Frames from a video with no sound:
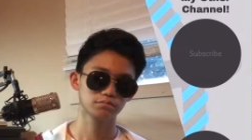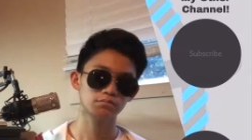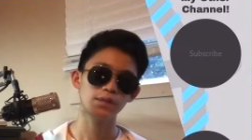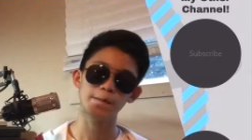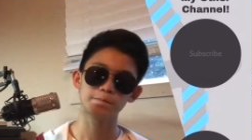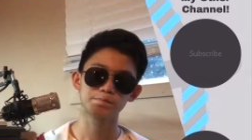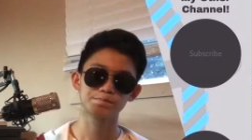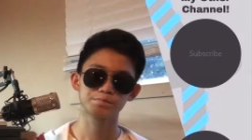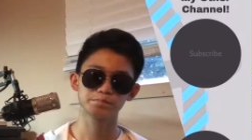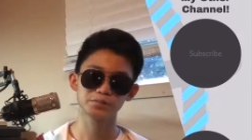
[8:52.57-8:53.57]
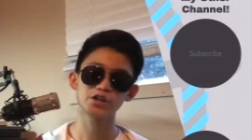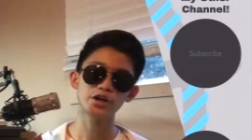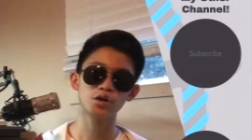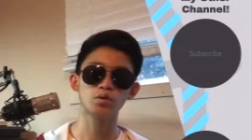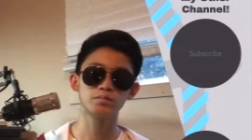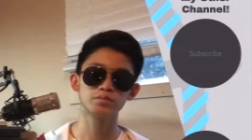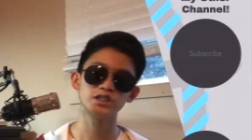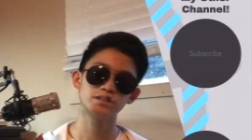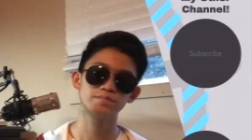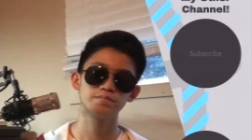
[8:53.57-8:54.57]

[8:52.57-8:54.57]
Yeah, click on one, please.